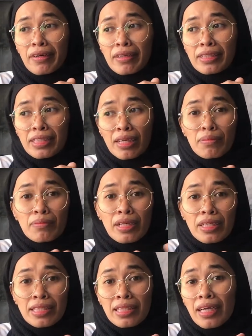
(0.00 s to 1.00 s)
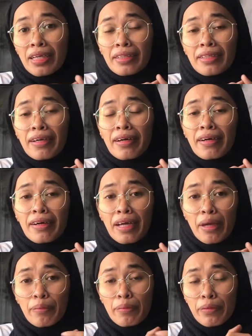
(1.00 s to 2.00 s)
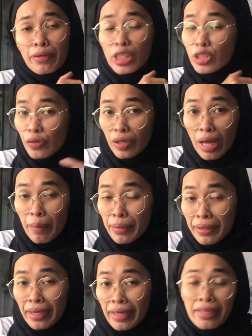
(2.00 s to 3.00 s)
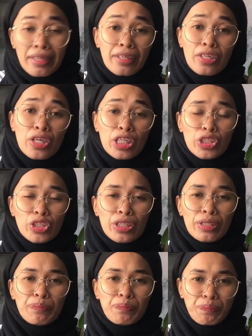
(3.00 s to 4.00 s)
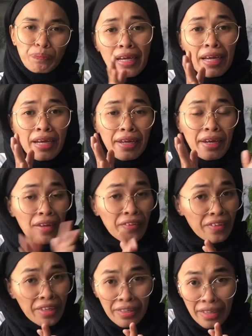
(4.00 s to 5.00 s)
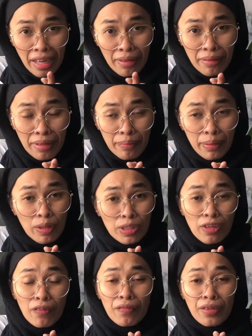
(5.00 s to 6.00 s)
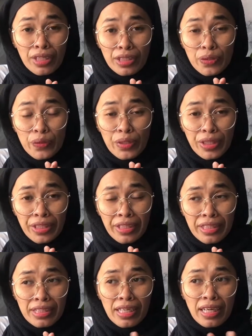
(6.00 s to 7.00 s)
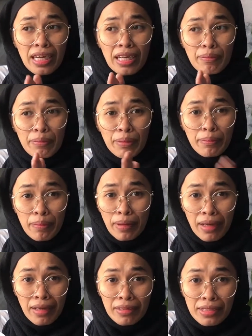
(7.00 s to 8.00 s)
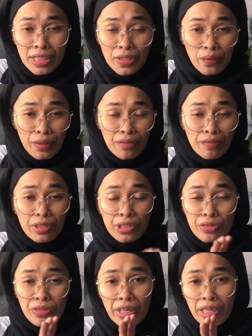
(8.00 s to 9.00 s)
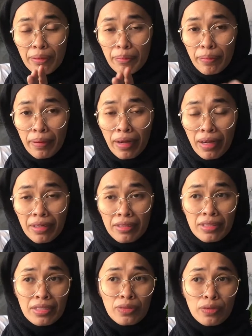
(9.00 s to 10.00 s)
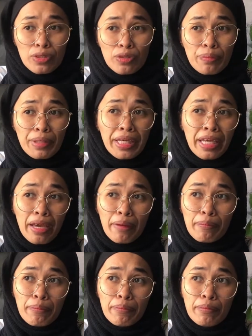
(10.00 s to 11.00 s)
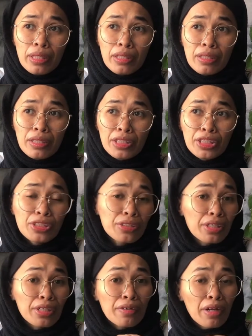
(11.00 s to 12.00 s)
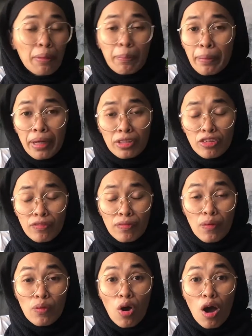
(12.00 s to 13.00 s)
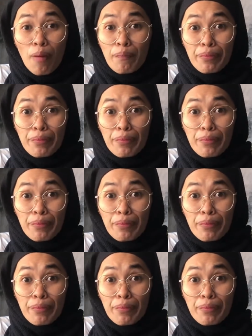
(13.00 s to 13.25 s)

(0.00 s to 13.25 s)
same as like they are natural habitat in the nature. And other than that, because of this uniqueness, climbing plants or even trailing plant is also became an integral part of our home